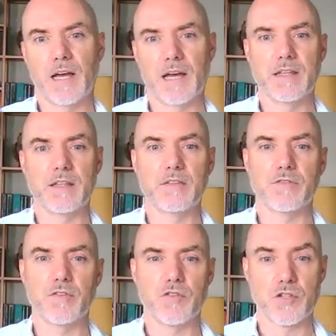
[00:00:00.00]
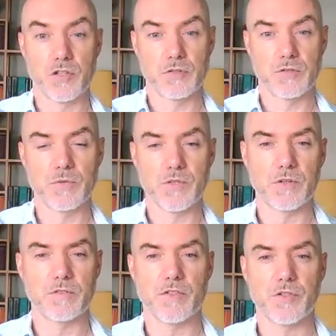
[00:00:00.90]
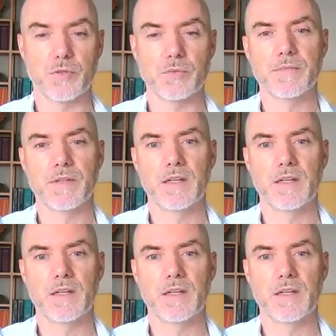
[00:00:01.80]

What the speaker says: And then the future children resolve it too.